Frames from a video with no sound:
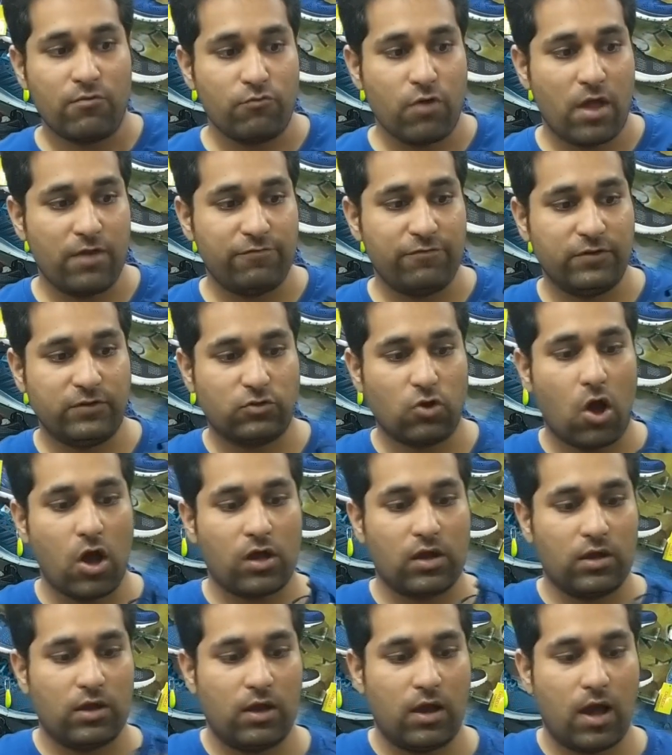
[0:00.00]
if we
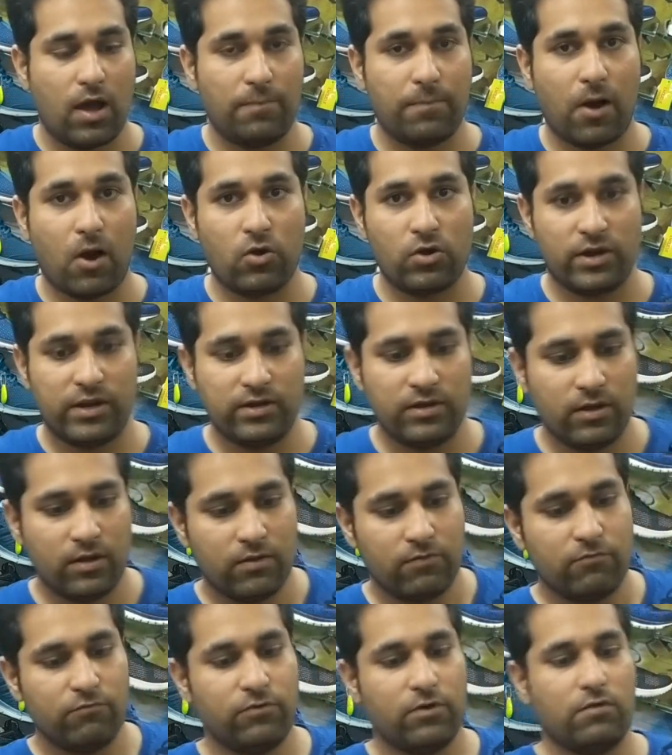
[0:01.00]
talk about it,
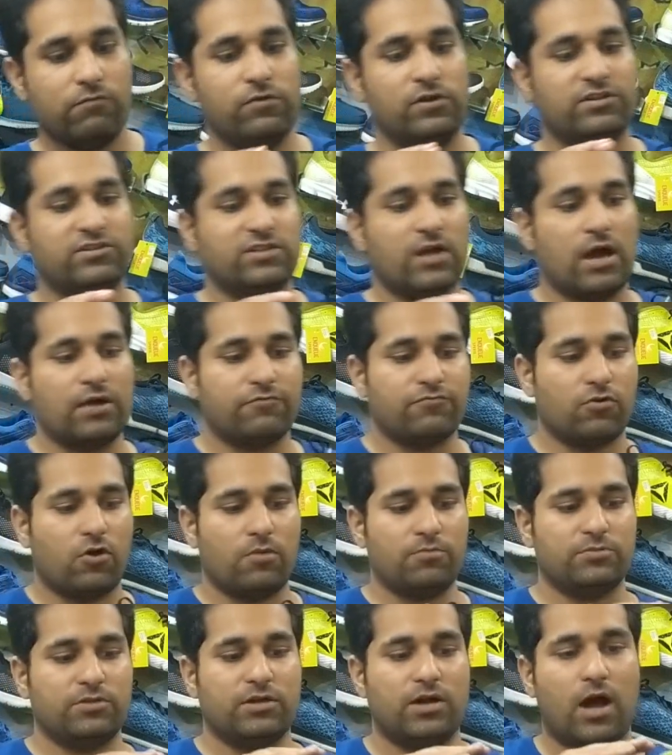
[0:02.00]
we'll start
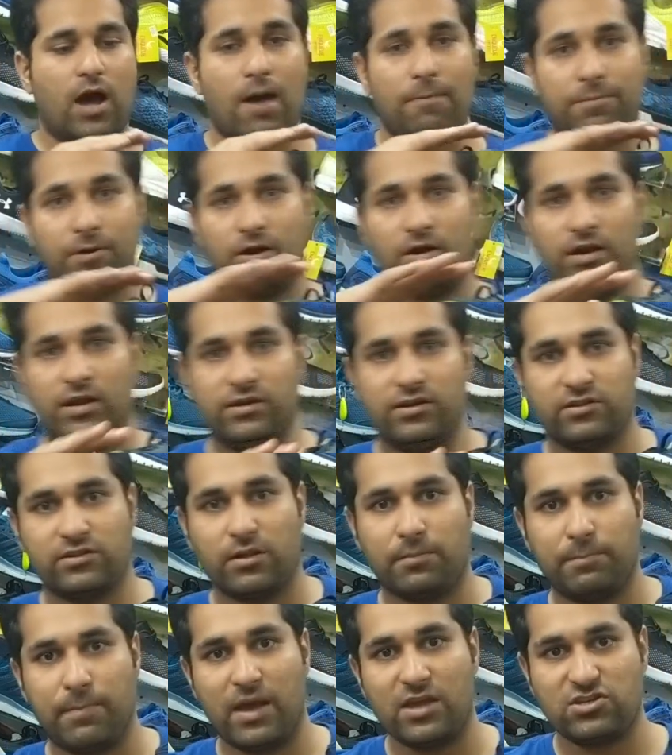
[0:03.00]
from the upper. It is
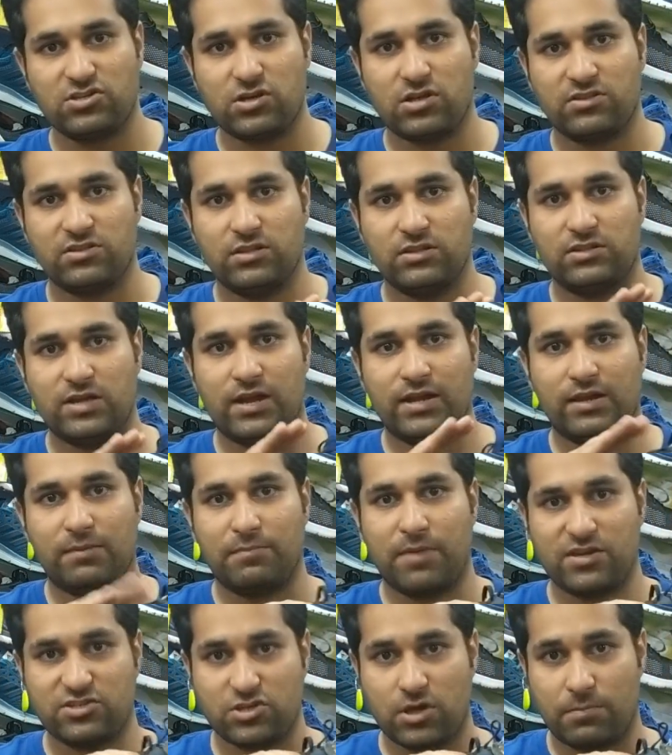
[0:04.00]
a synthetic
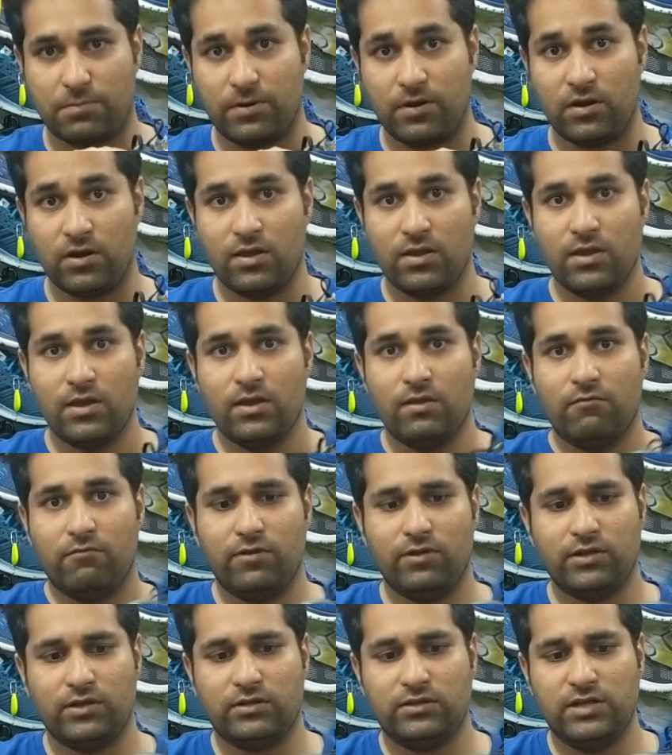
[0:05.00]
mesh upper
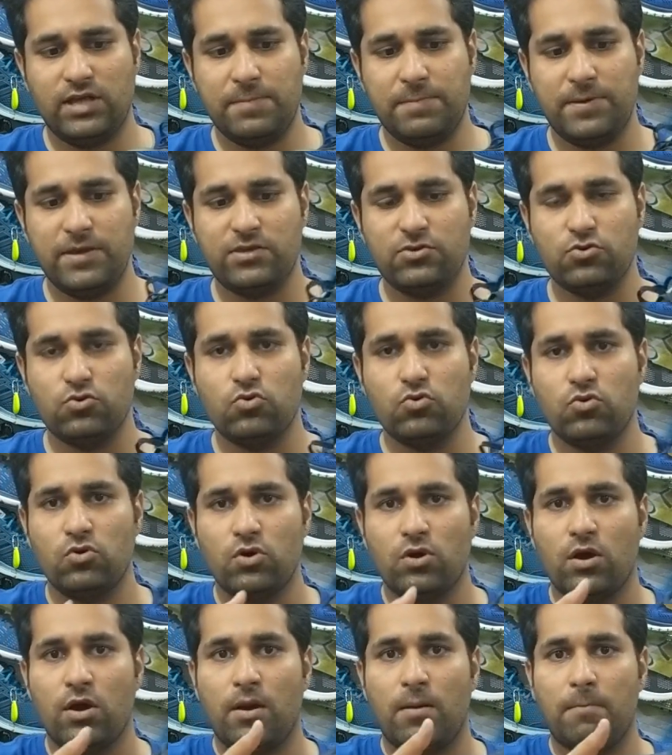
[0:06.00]
with a TPU
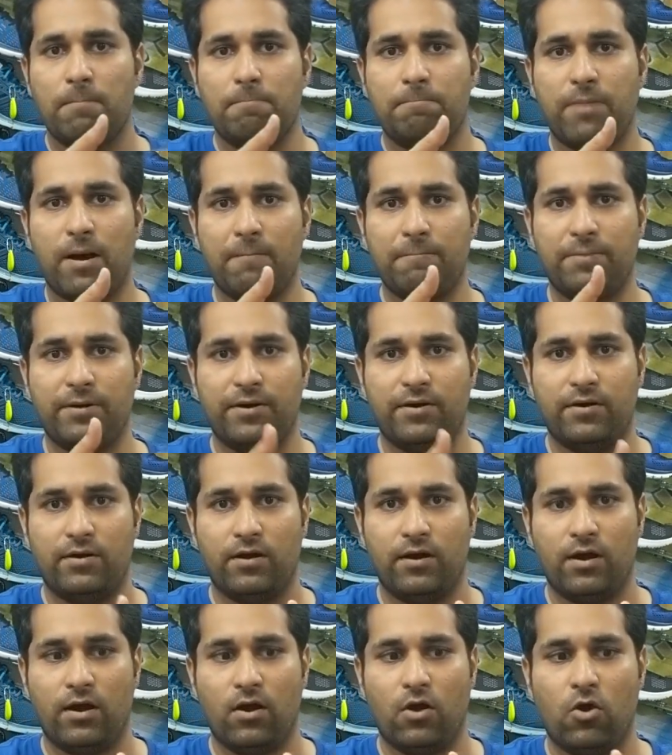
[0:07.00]
bumper
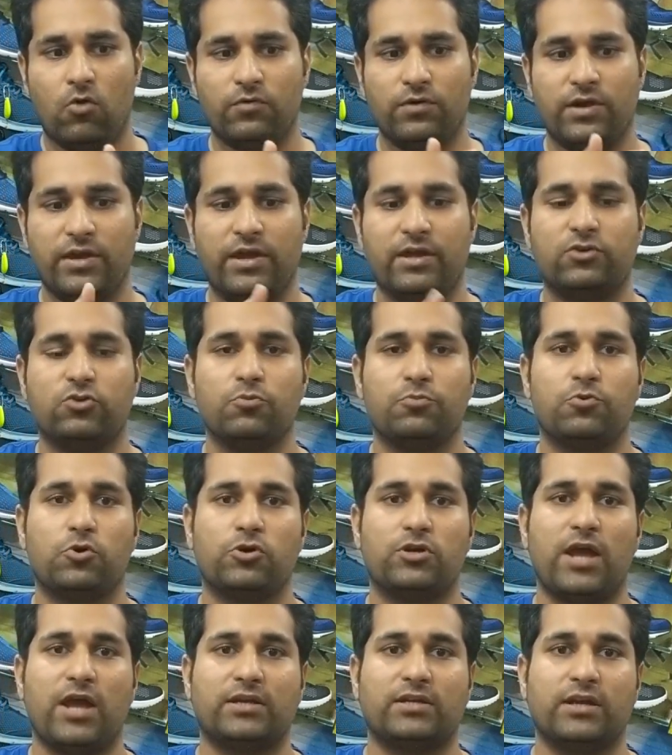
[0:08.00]
over here to
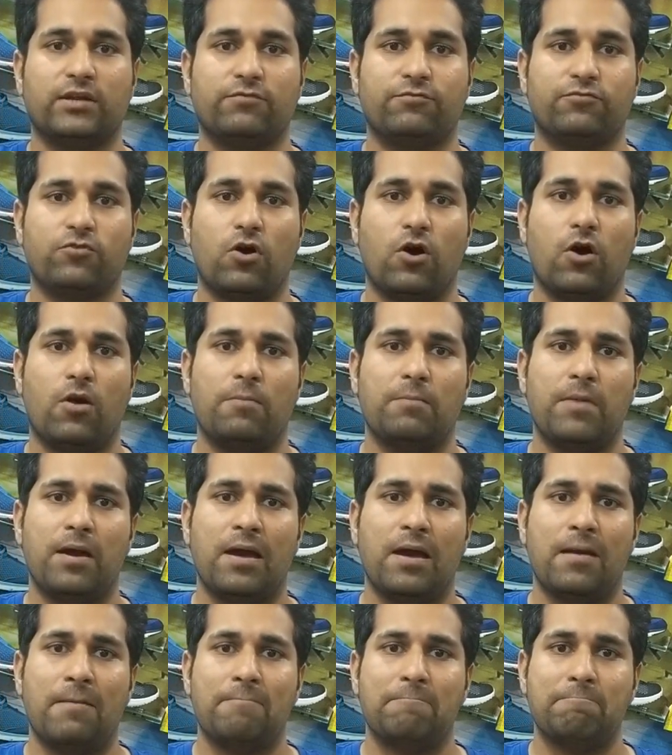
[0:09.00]
protect it from
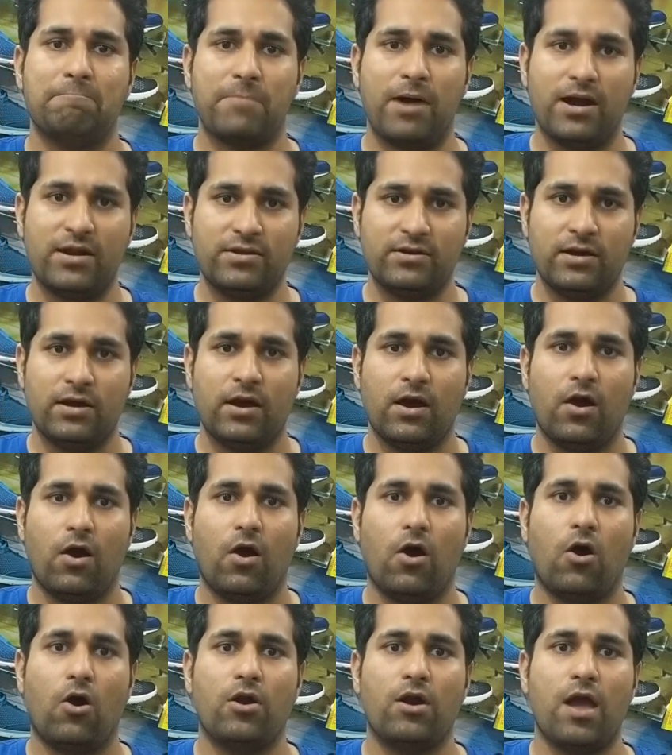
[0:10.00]
mud
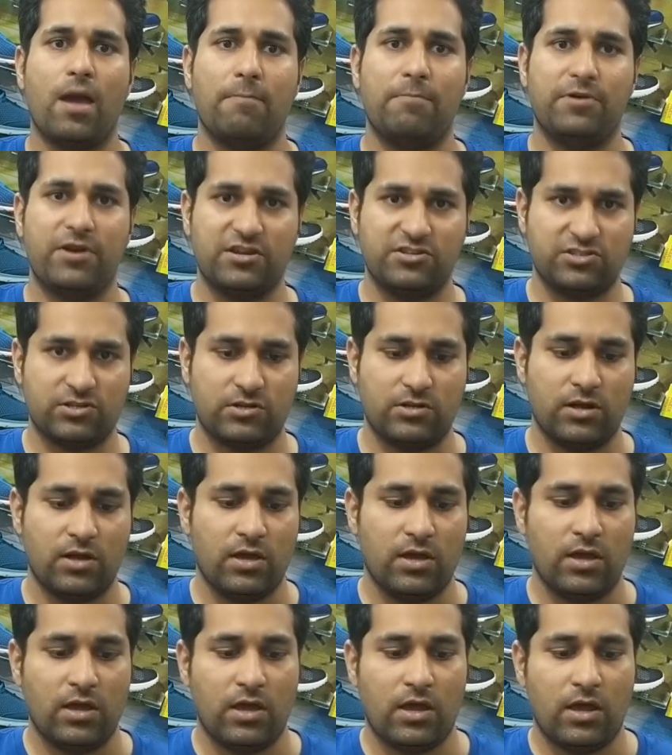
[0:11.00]
or abrasion.
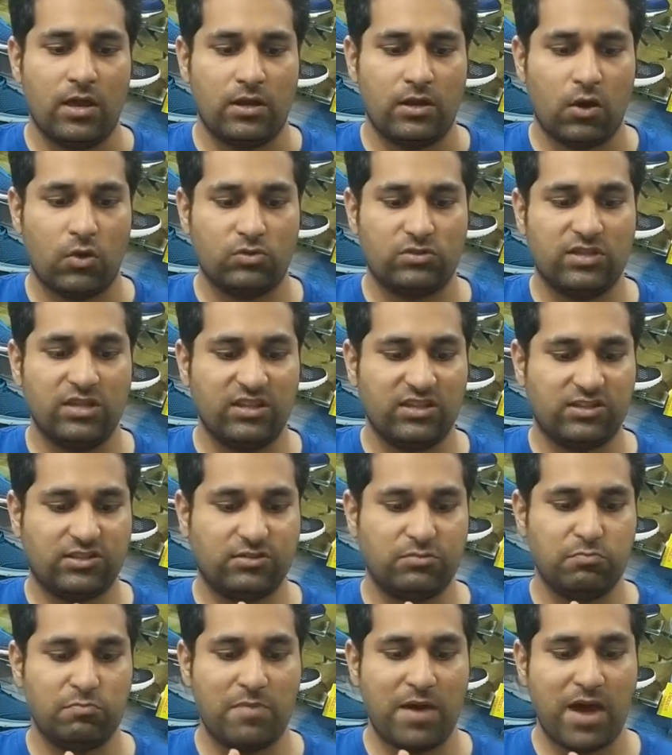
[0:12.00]
Now, this